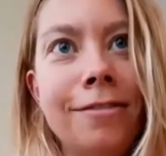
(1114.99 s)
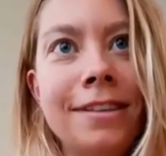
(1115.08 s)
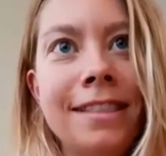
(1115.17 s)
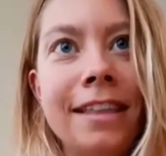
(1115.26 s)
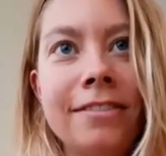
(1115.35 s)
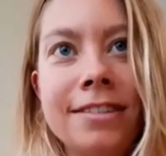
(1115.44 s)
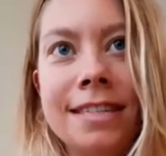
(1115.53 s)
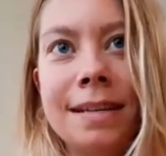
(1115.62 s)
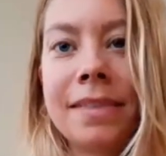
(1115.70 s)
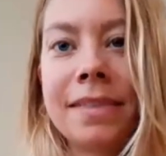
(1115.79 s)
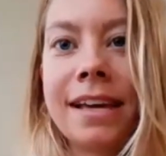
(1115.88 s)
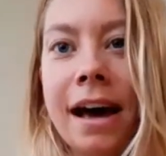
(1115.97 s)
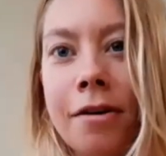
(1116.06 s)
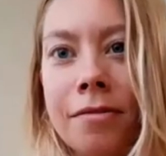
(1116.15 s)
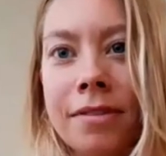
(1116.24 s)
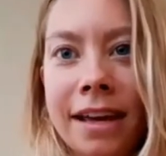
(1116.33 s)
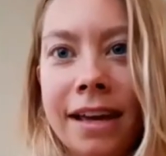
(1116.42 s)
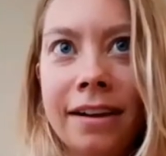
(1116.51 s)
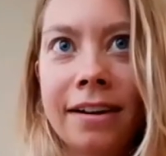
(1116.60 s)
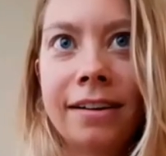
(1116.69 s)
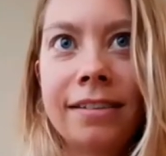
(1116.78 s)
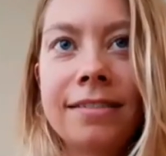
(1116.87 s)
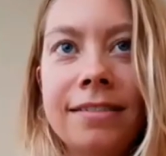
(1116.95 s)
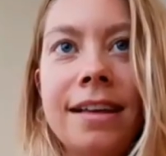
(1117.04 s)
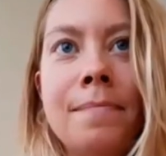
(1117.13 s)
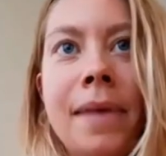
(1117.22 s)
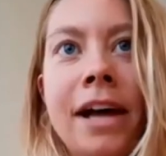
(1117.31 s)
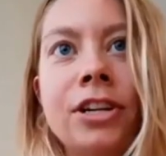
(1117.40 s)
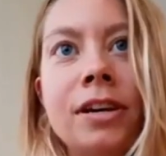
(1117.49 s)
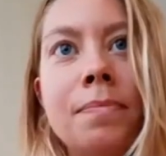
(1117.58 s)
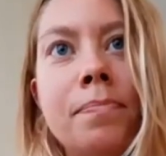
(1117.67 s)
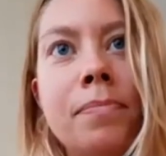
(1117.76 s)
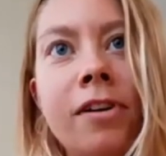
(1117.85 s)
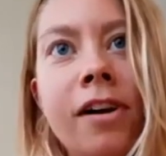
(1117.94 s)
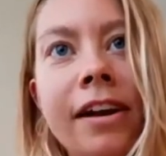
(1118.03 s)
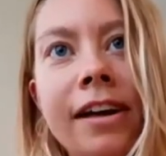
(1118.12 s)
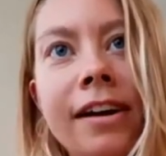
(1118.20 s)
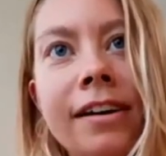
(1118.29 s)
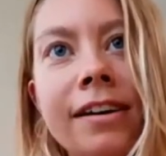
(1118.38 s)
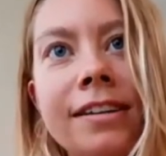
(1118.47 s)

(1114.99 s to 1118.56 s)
or that there's something out there, a magic product